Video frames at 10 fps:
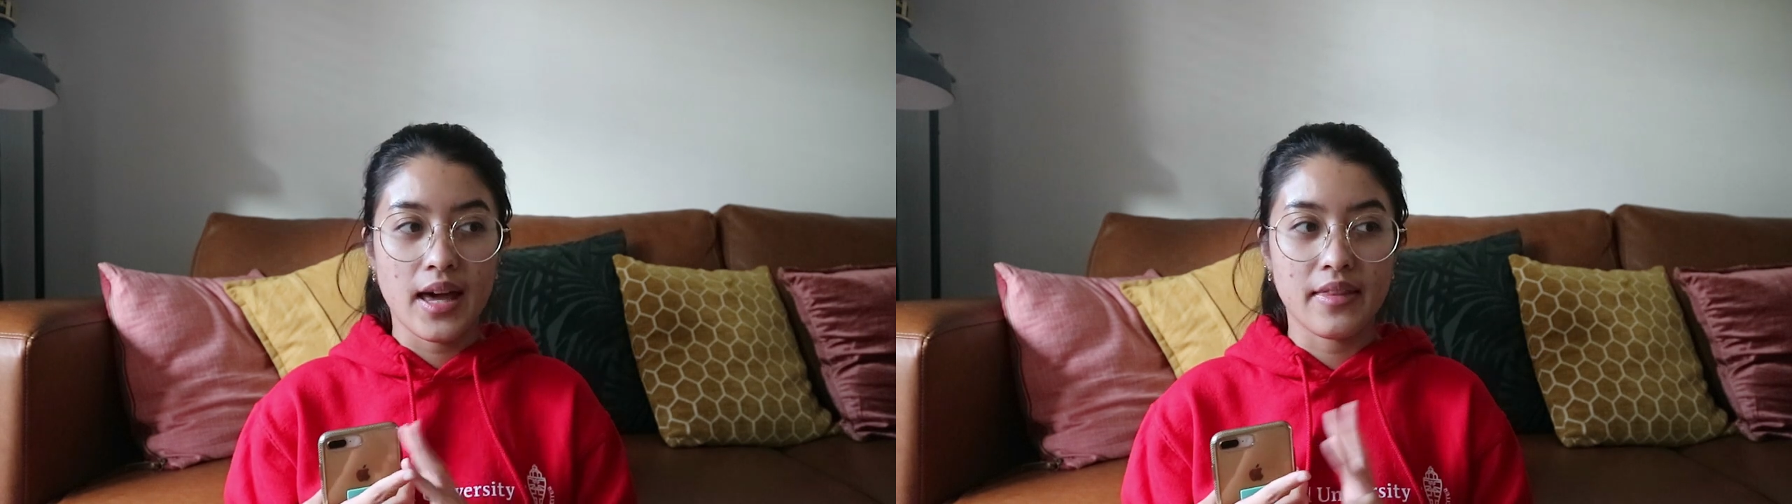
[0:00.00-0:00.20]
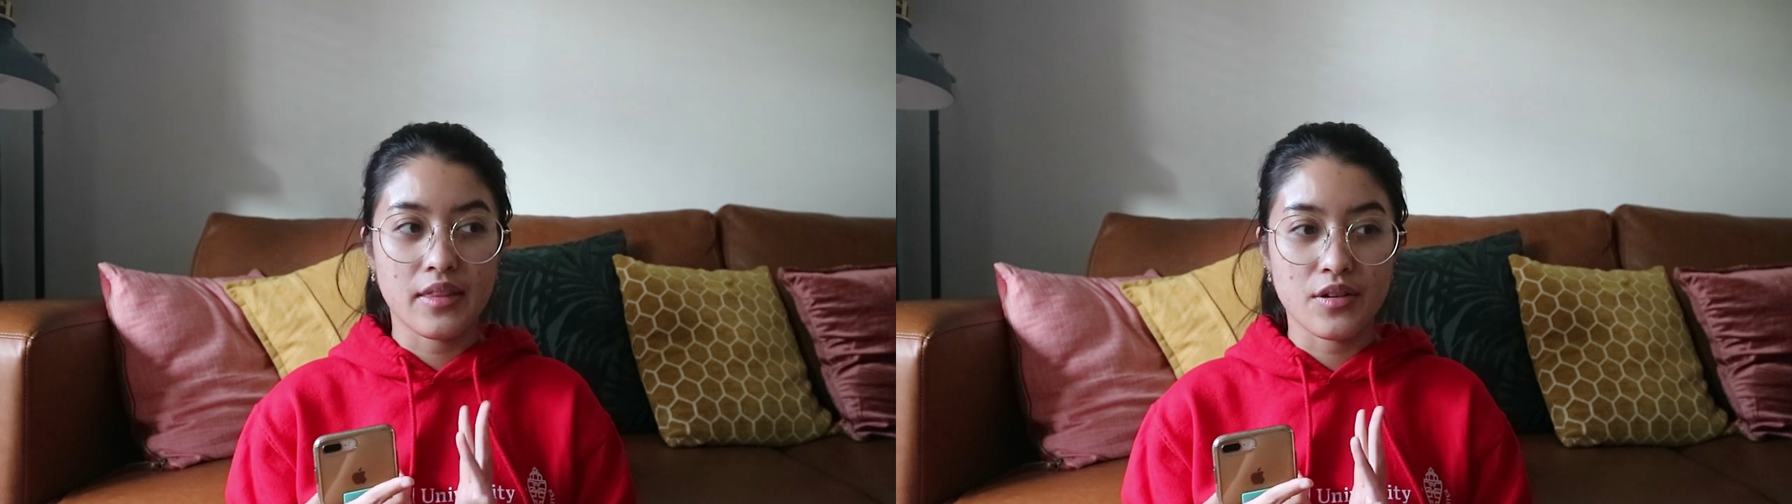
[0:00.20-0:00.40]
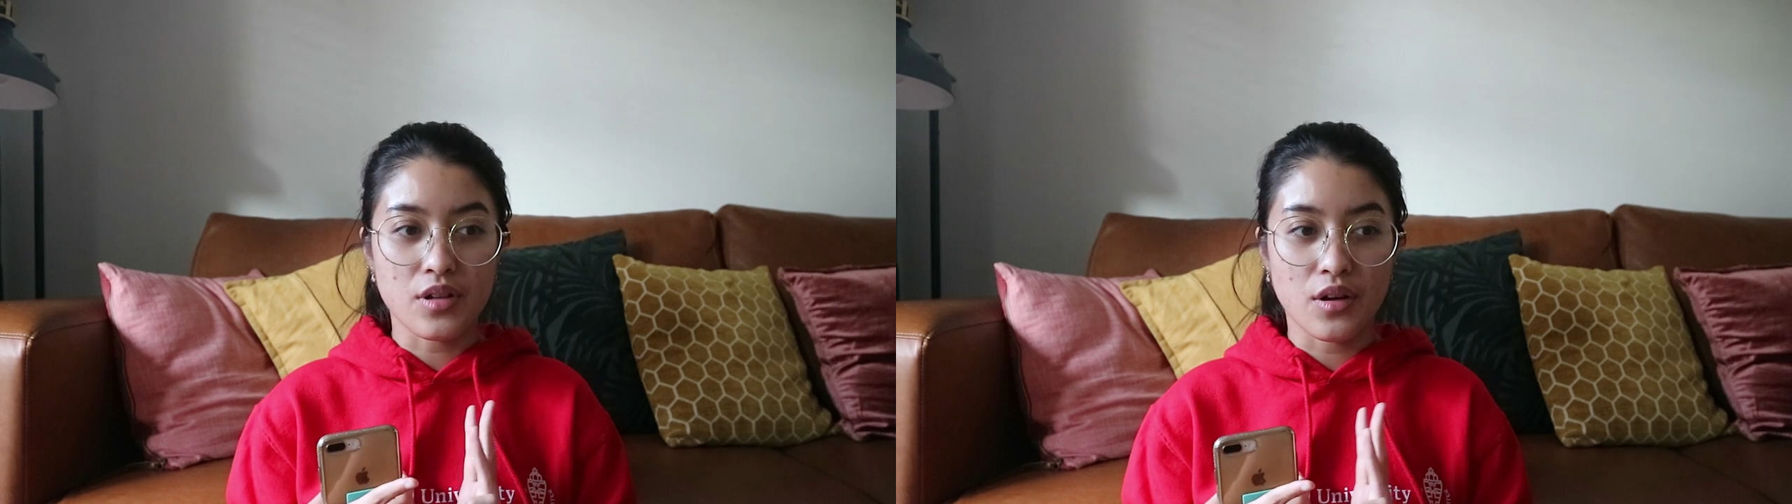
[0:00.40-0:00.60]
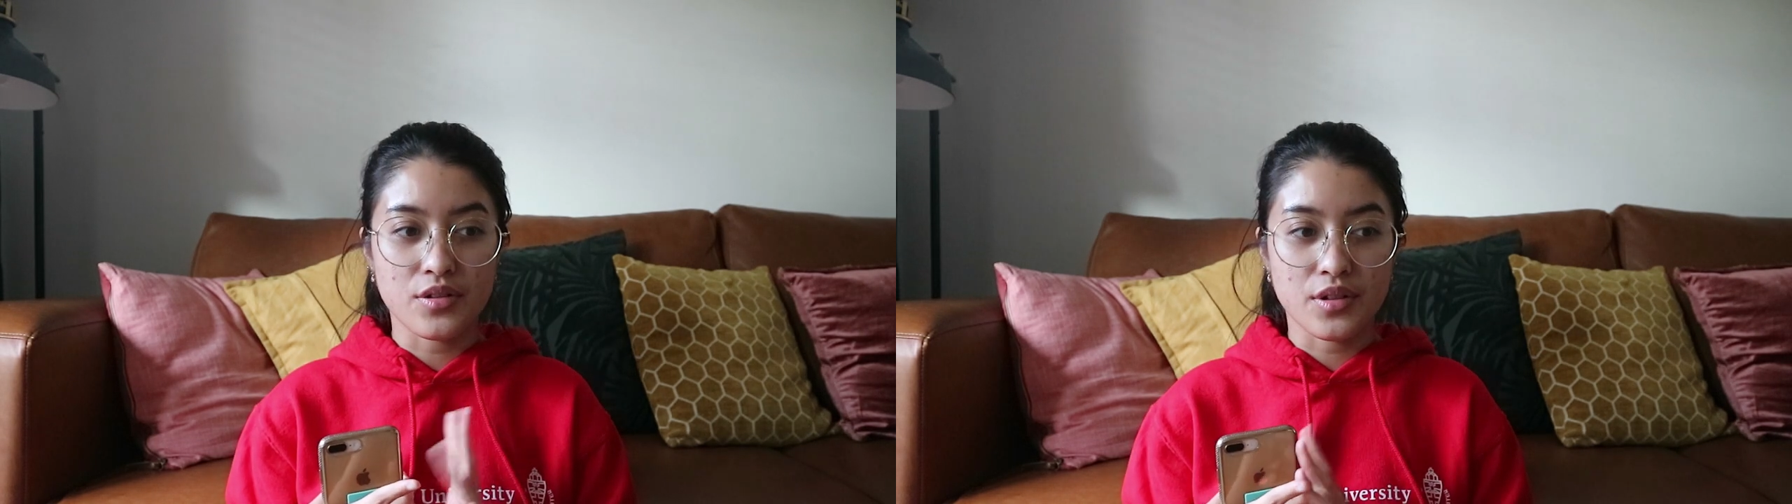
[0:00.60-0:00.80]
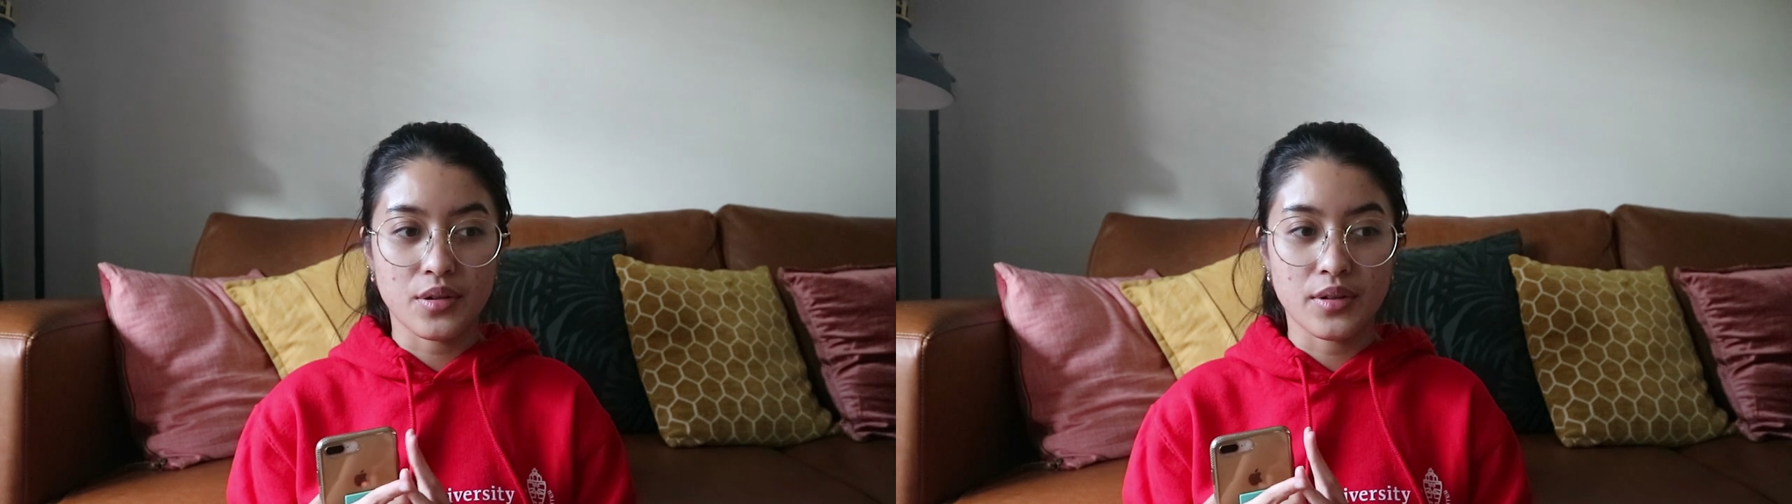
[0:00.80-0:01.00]
And then there's
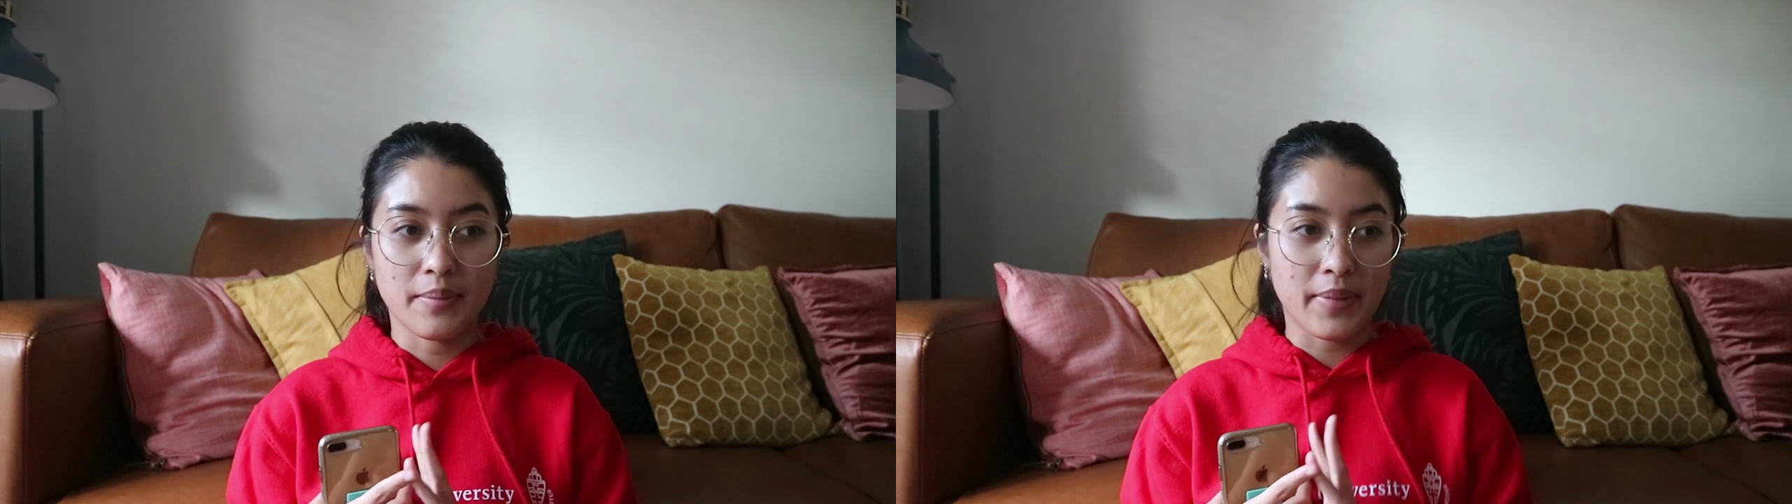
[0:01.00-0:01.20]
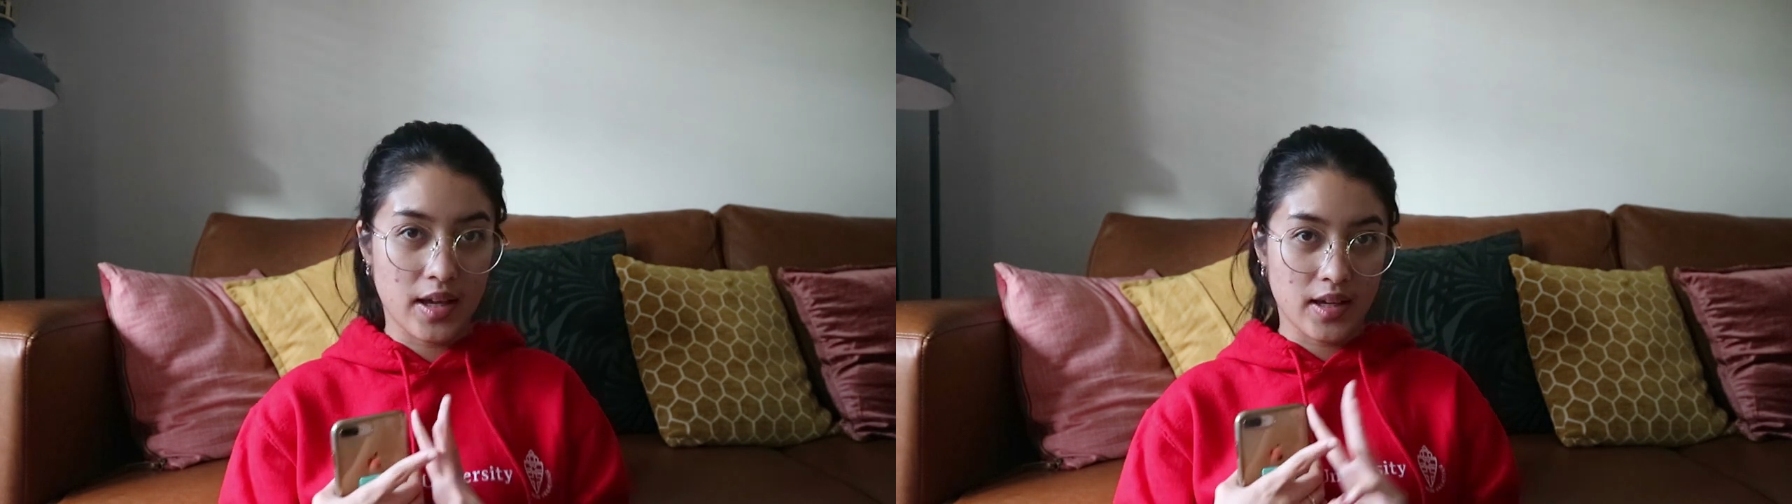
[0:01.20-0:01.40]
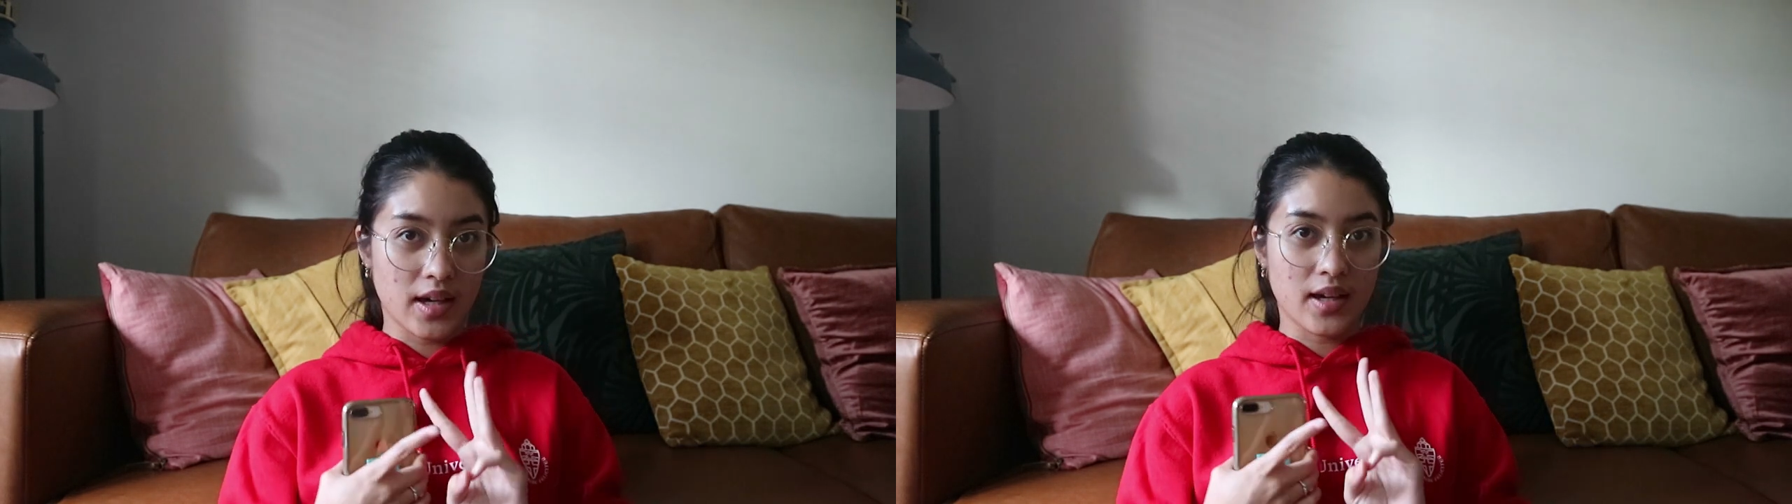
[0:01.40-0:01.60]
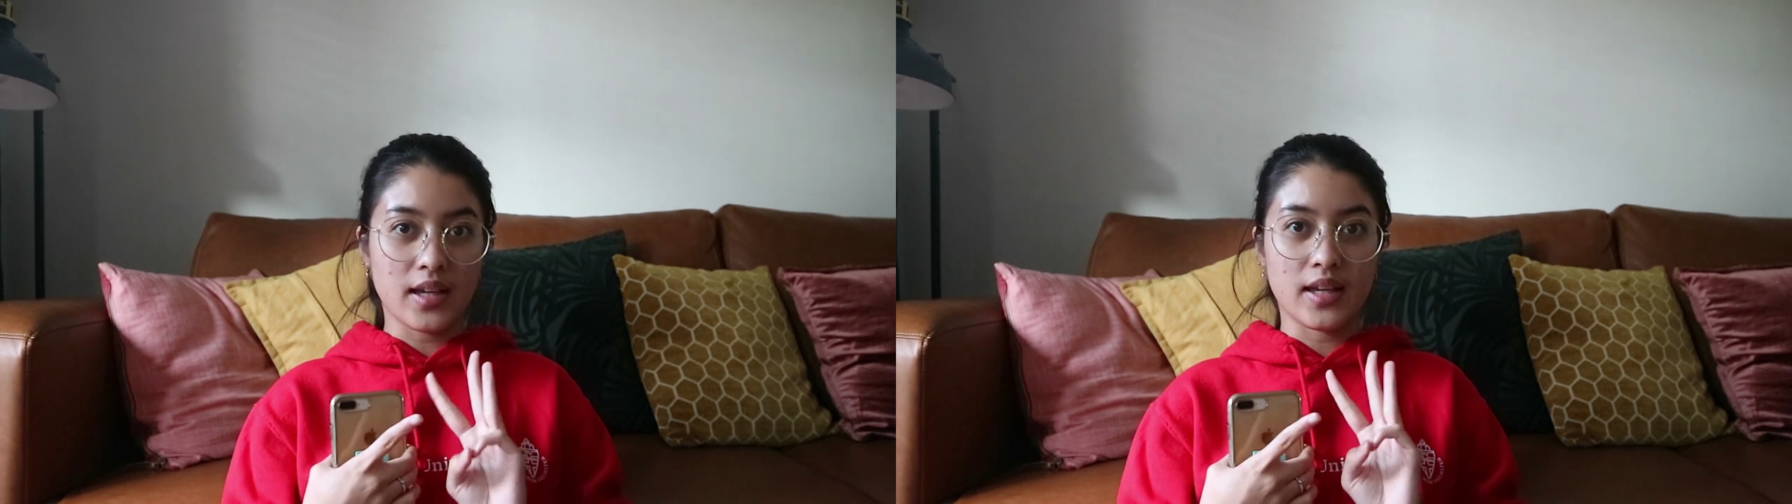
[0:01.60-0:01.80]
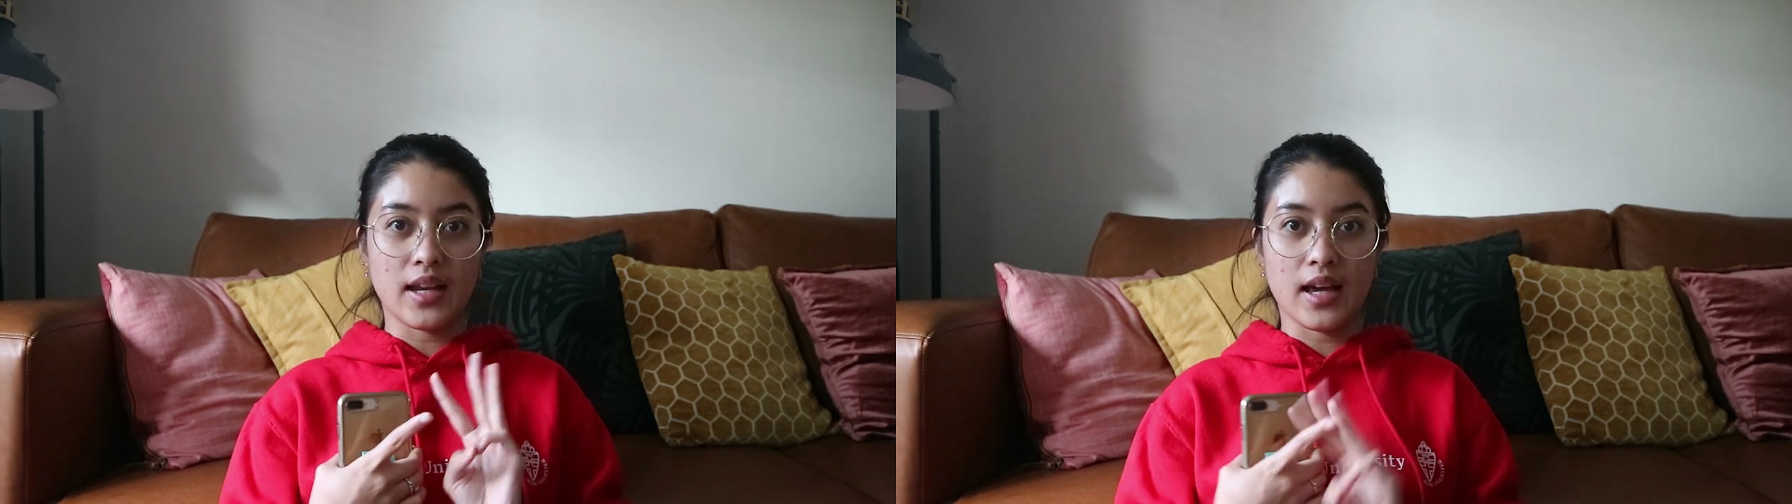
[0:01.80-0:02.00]
also
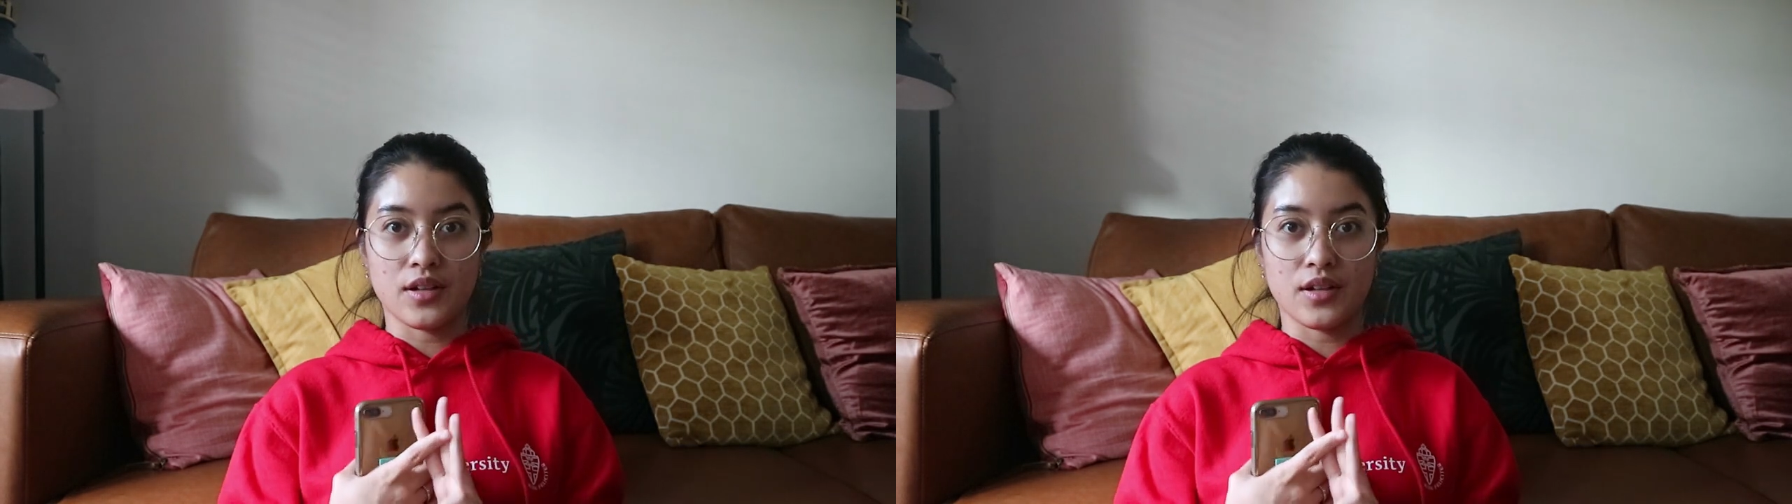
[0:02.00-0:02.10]
Depaya in